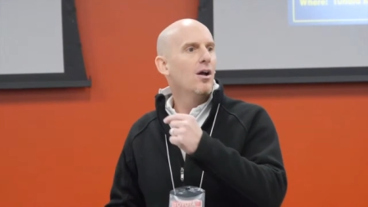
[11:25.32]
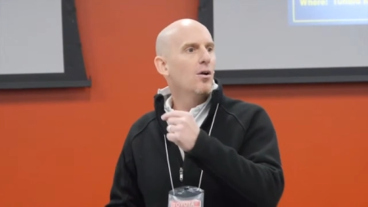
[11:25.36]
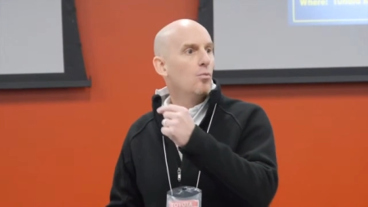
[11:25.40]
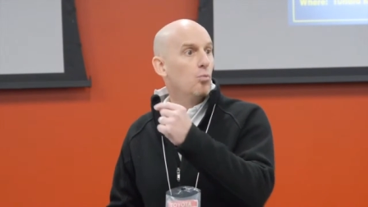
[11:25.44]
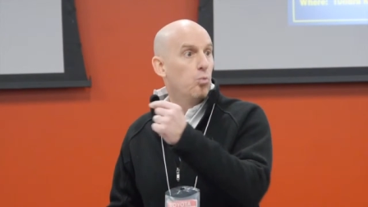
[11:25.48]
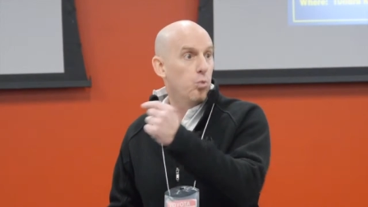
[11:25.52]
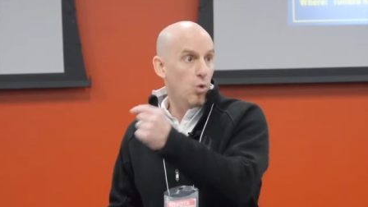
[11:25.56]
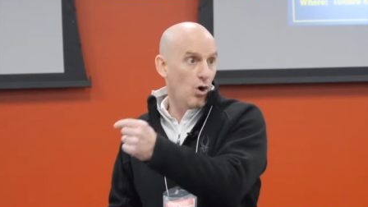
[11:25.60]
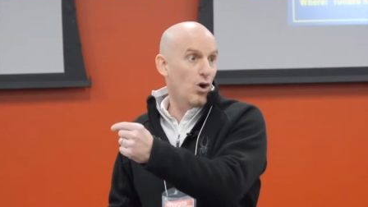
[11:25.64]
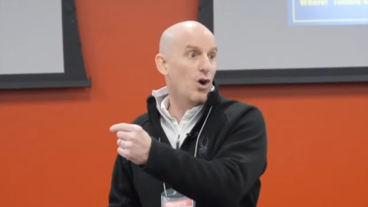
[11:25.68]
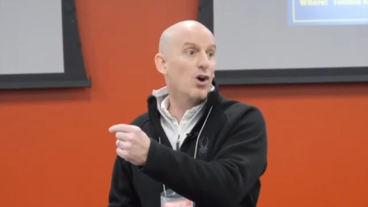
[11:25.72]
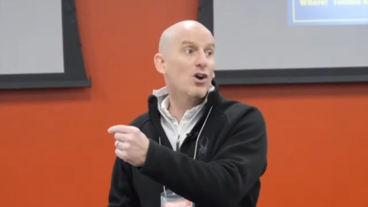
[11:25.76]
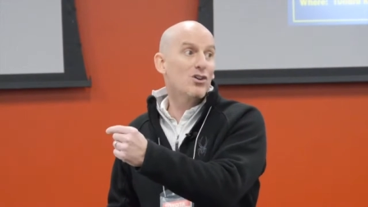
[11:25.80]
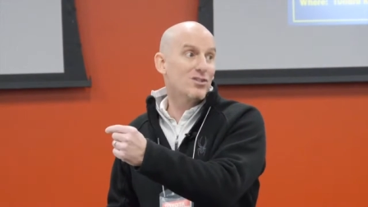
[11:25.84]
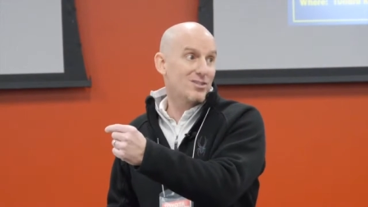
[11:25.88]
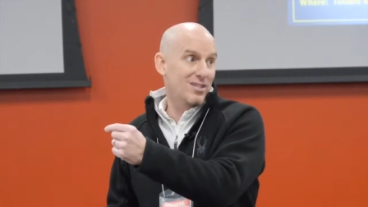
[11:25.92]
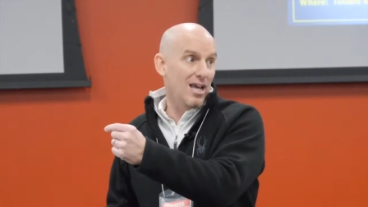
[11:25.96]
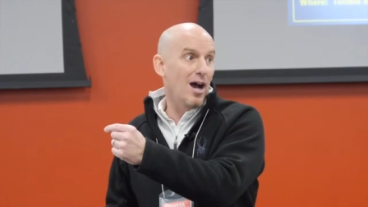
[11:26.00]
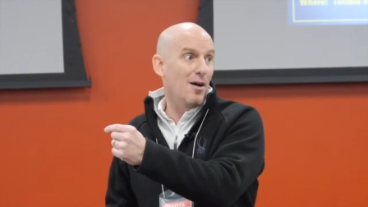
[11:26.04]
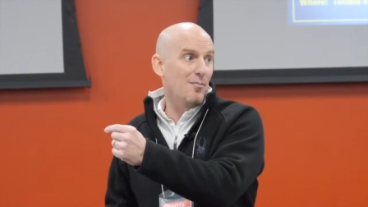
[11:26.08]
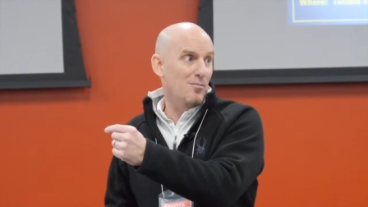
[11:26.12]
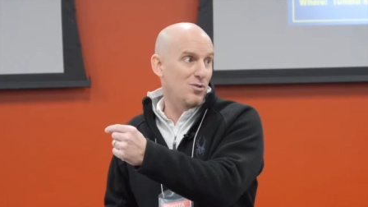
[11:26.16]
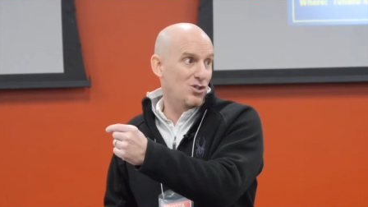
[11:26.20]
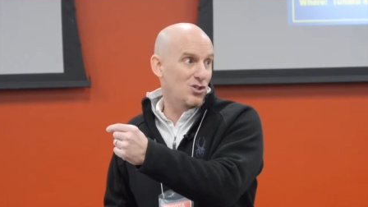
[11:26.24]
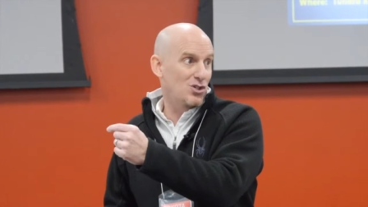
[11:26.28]
words,
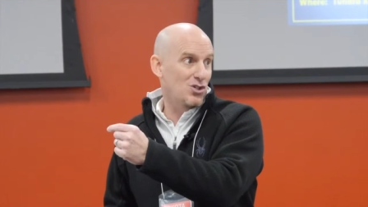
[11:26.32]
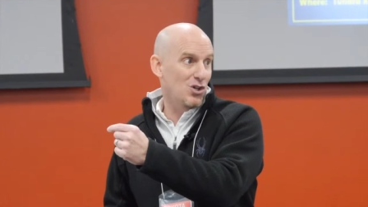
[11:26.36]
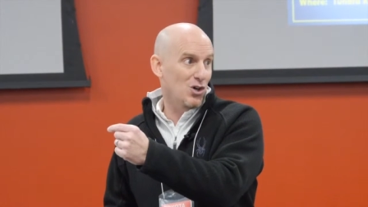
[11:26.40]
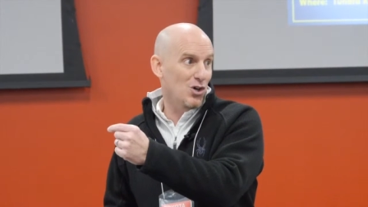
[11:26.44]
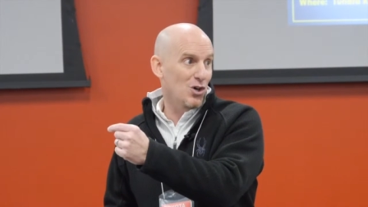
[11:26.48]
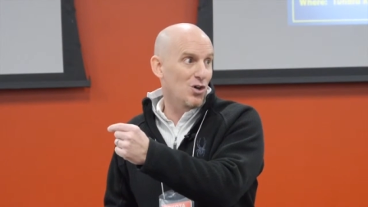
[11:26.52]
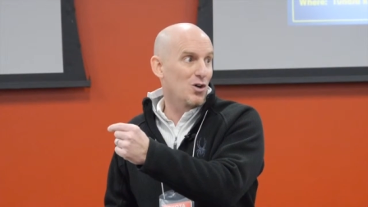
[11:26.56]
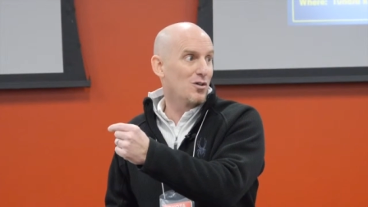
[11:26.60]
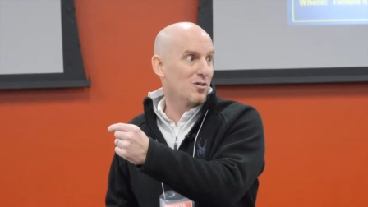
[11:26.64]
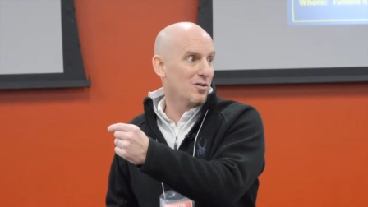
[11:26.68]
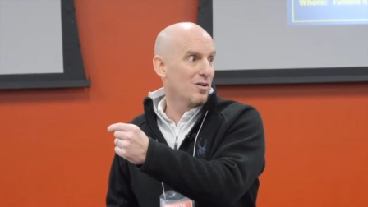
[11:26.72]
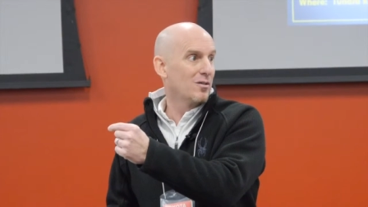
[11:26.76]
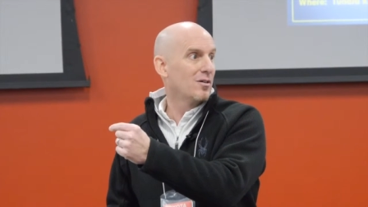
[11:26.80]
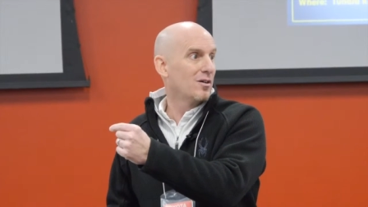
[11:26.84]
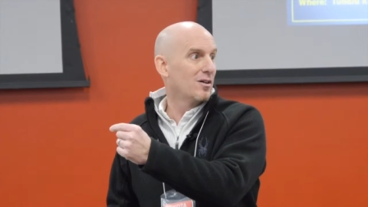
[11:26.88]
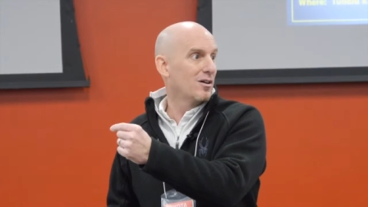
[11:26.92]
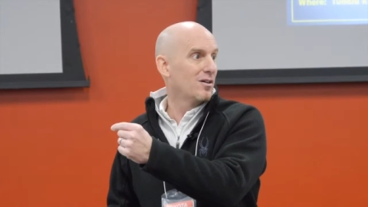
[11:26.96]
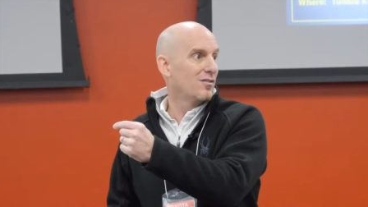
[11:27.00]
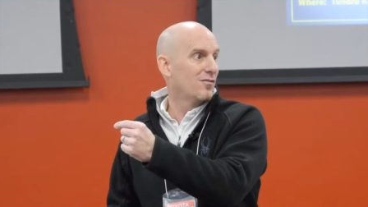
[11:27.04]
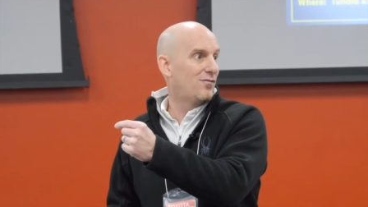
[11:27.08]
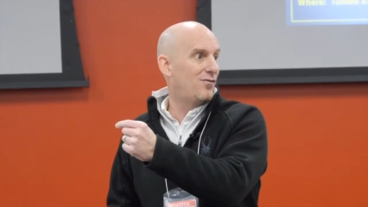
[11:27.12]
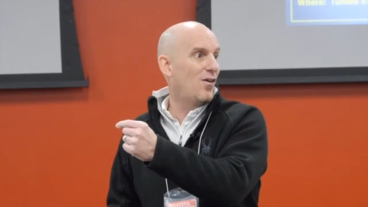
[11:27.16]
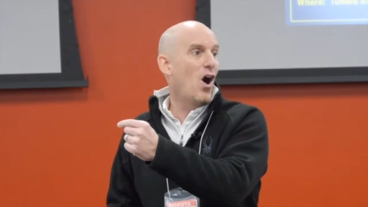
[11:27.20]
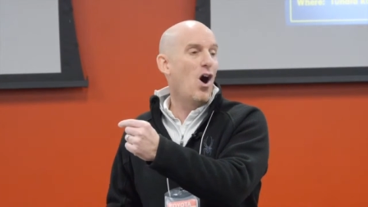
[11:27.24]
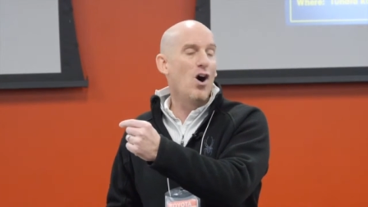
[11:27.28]
I'm sure,
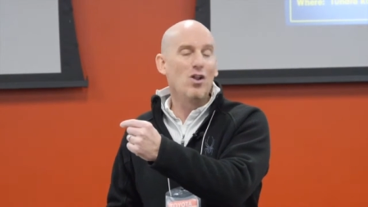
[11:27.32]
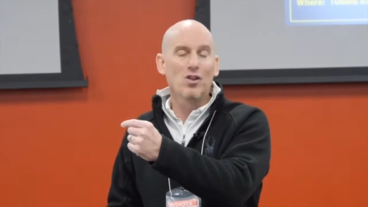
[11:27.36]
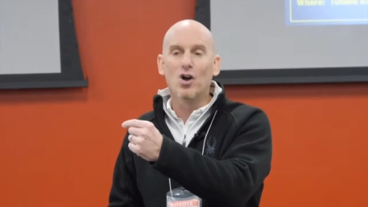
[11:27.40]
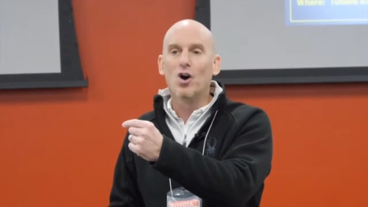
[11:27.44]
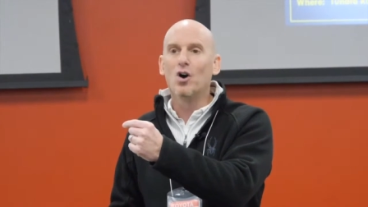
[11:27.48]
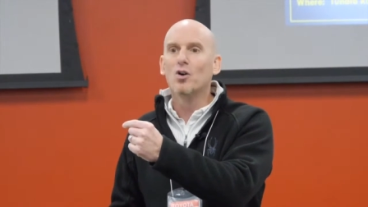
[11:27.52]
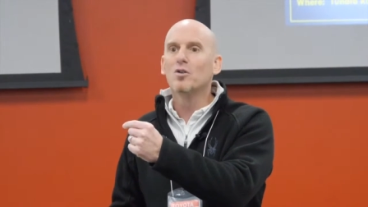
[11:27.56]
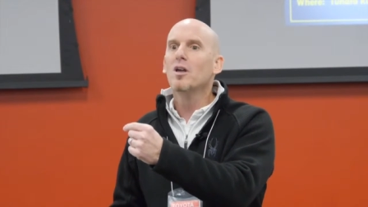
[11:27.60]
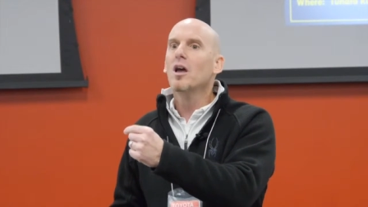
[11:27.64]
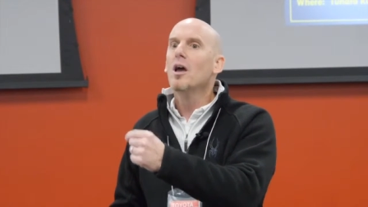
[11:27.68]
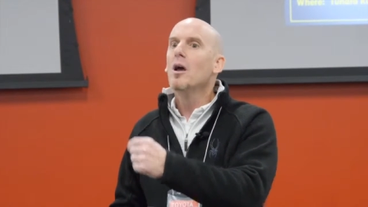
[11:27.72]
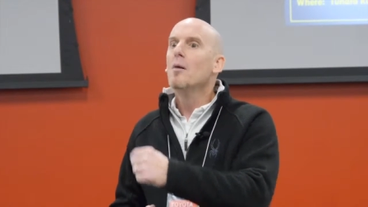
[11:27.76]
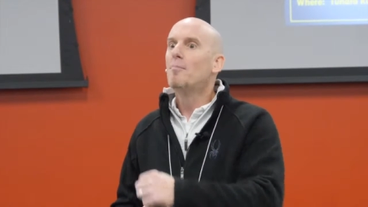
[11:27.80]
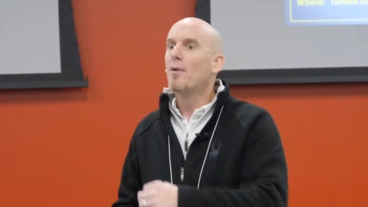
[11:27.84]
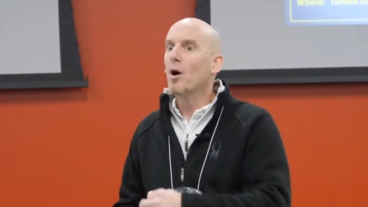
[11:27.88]
followed,